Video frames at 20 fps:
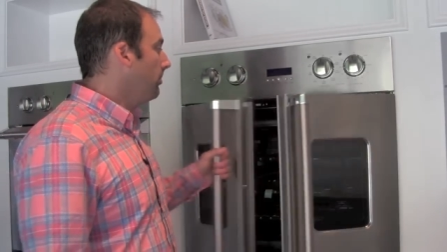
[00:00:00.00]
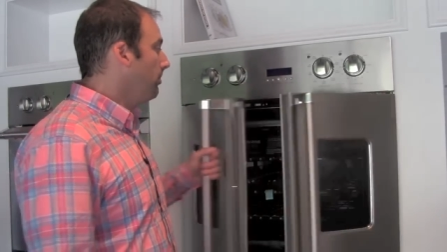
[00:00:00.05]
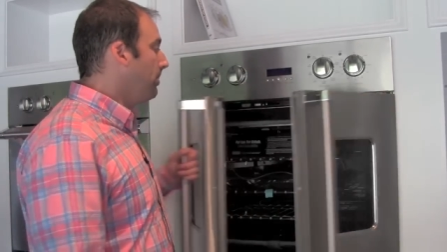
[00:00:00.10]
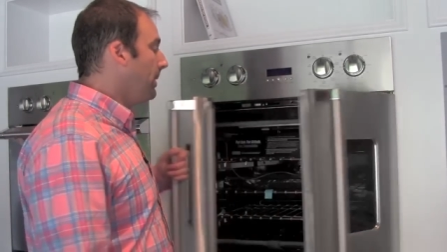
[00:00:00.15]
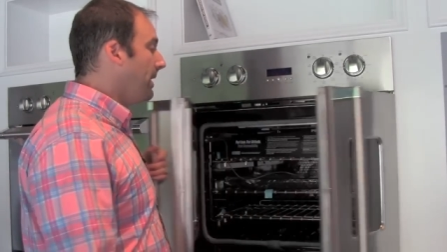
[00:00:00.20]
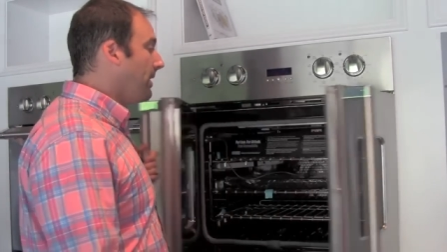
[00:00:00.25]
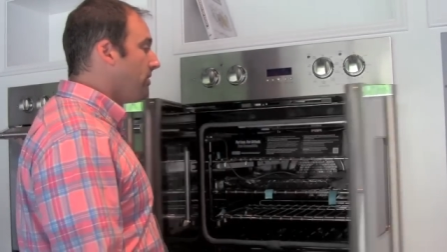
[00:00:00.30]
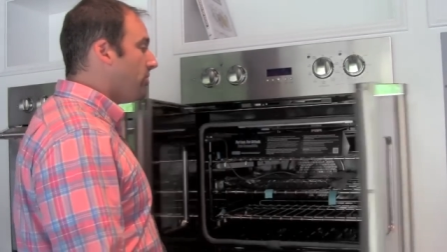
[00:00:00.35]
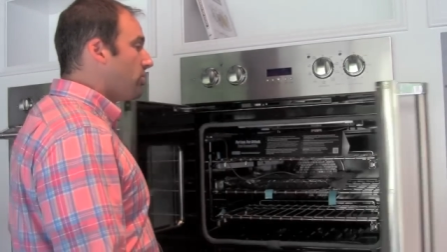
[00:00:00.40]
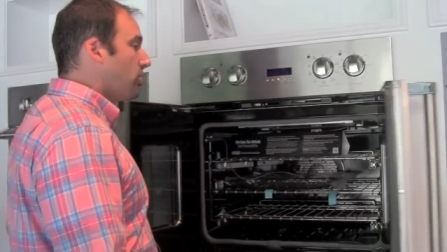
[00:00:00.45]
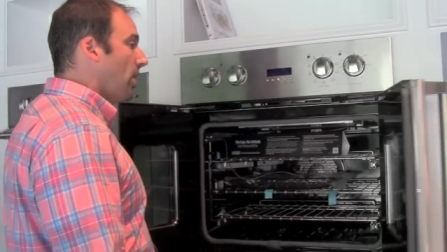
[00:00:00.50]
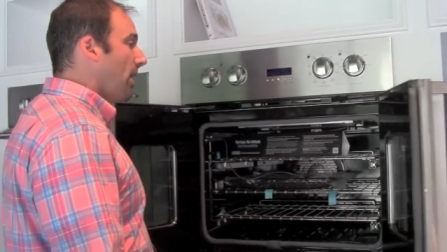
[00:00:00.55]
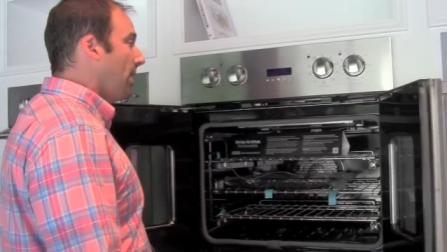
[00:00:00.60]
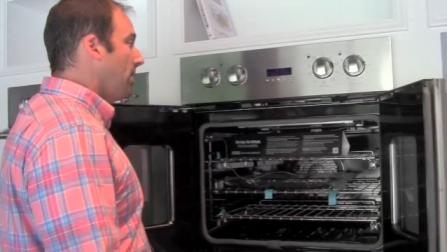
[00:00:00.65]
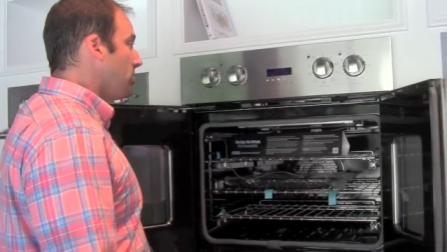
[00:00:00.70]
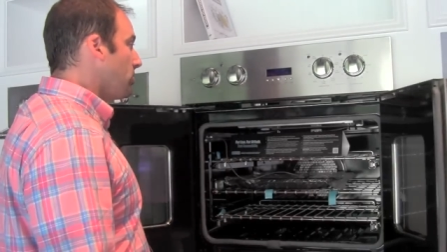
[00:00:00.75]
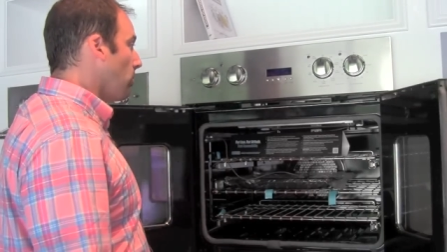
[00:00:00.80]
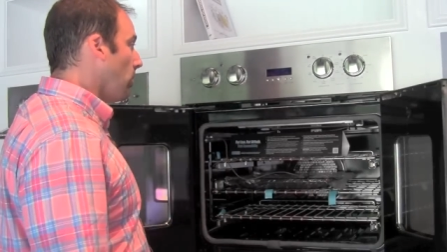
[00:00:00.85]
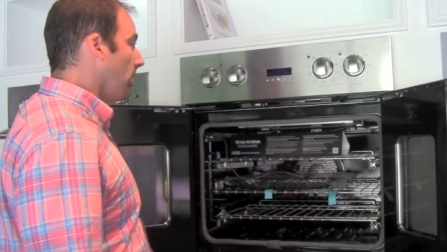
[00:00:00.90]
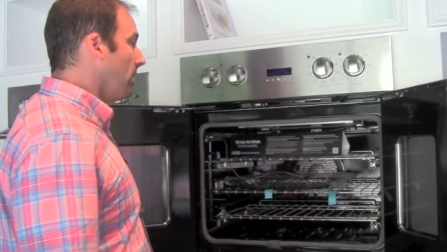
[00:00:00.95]
Biggest
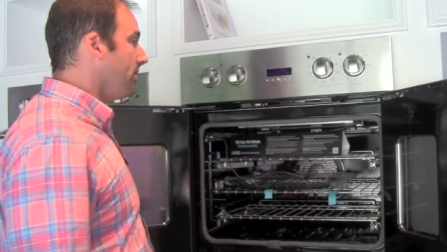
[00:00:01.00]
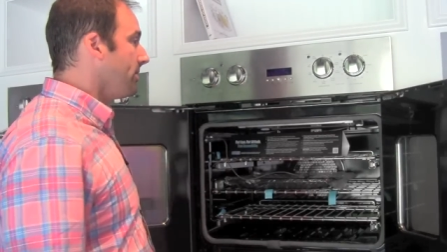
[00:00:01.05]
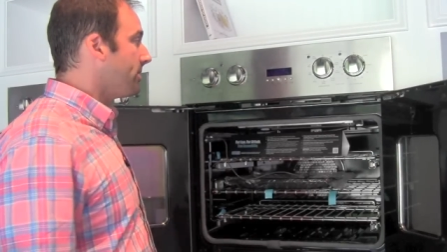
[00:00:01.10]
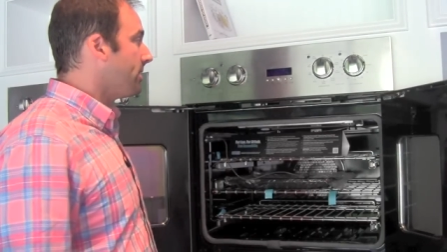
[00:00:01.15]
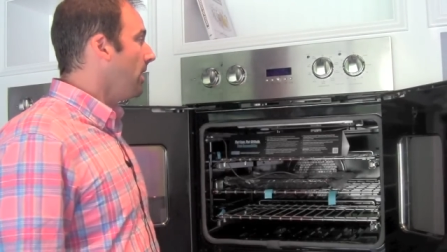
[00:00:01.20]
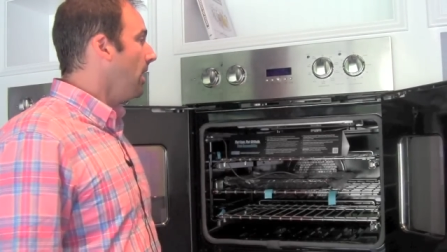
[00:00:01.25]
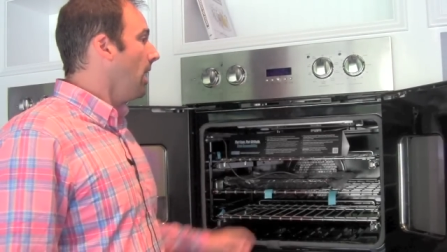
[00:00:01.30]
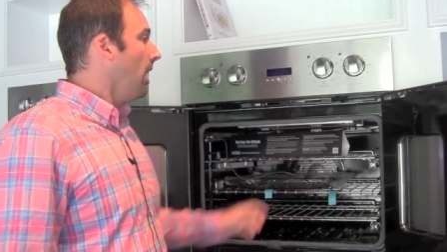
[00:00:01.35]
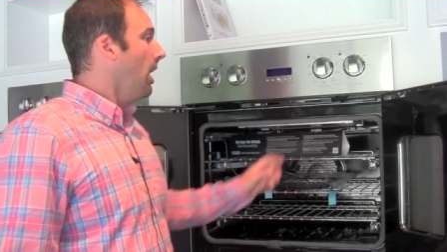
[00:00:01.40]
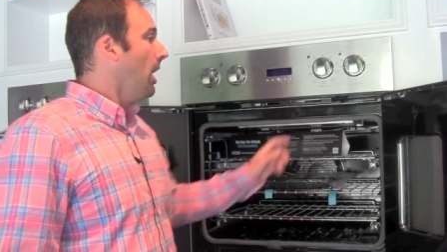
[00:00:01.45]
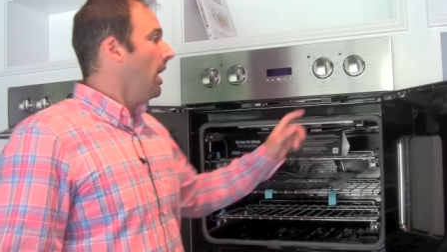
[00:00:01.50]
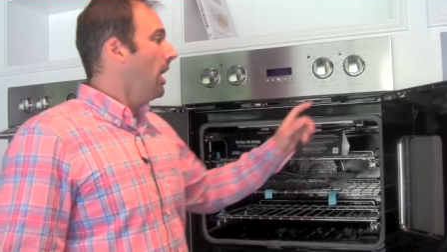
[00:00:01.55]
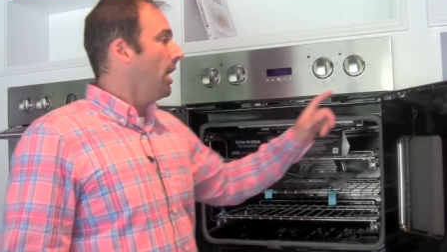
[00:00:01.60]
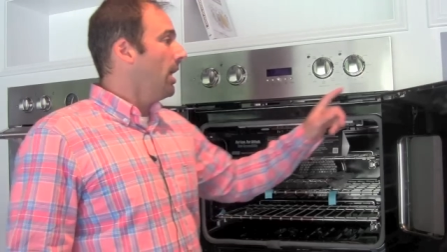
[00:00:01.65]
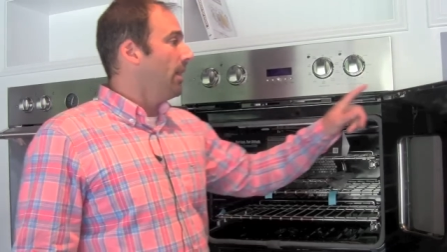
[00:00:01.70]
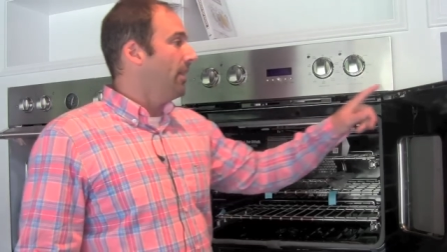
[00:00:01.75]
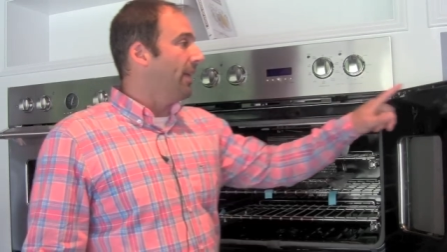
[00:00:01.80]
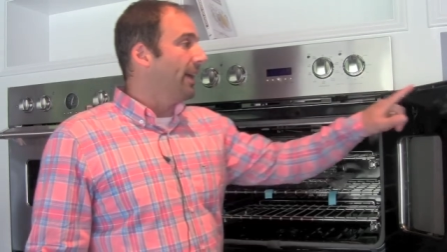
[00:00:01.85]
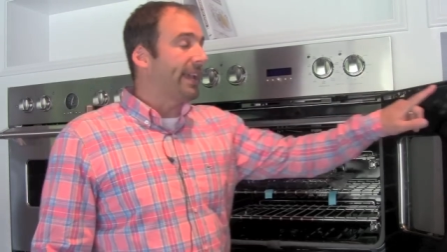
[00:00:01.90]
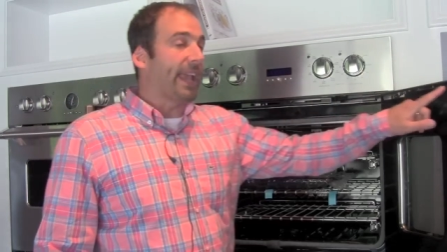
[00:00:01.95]
change was
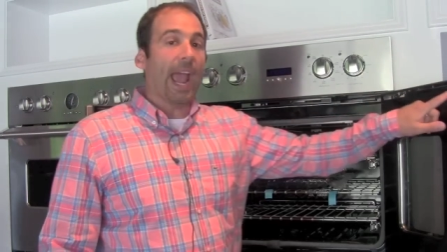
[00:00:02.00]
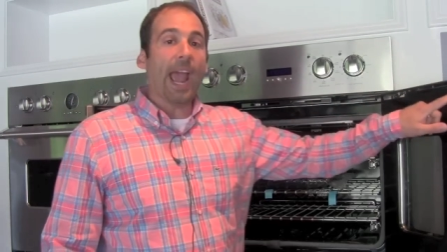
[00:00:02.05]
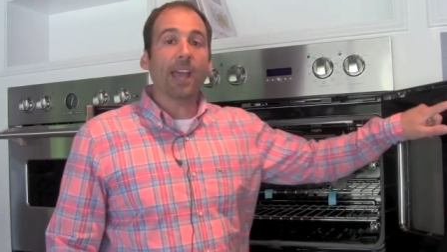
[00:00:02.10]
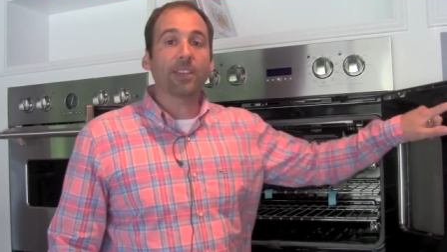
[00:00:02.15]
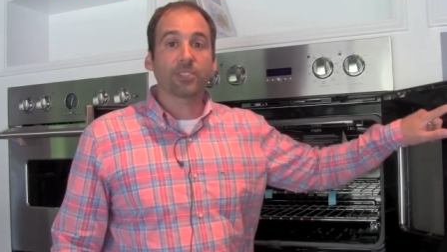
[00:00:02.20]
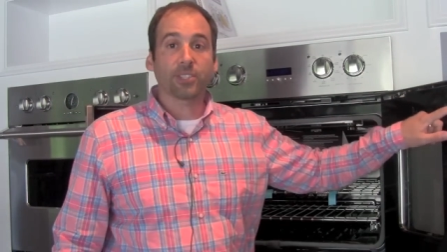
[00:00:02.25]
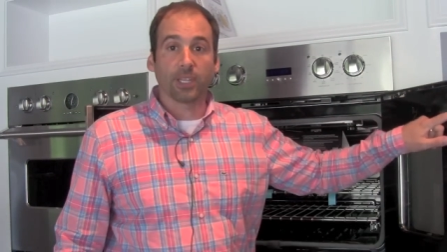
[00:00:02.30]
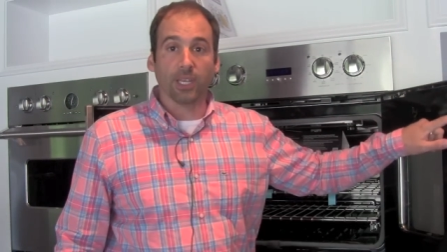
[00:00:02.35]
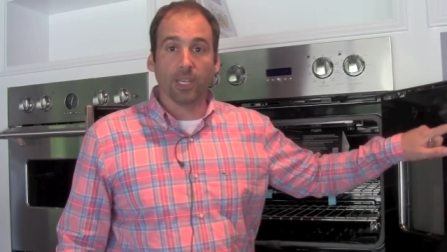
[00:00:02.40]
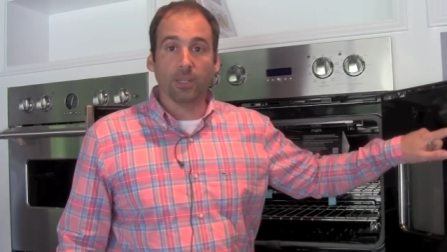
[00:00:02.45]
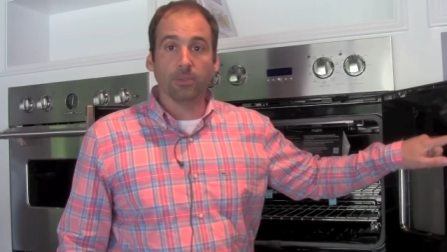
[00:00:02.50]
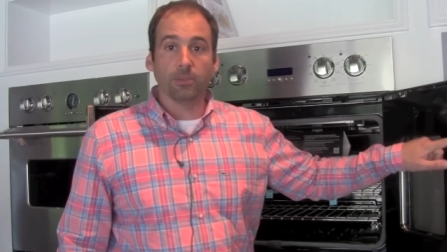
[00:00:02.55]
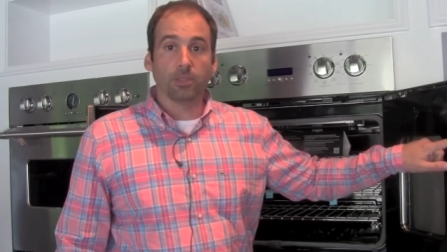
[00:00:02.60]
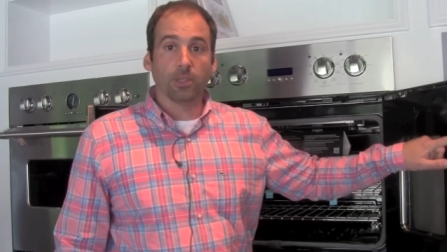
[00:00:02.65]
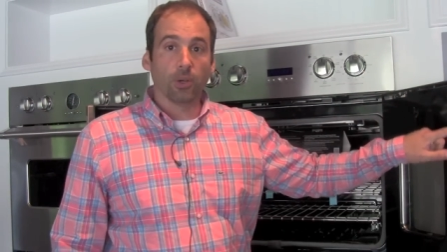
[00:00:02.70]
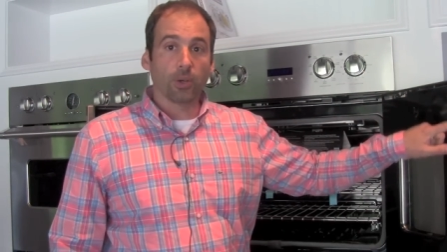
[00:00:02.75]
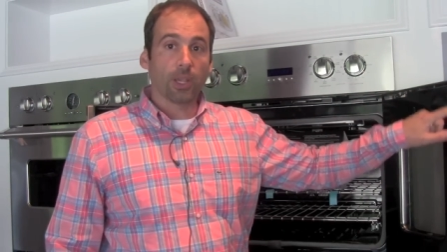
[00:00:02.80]
the gasket,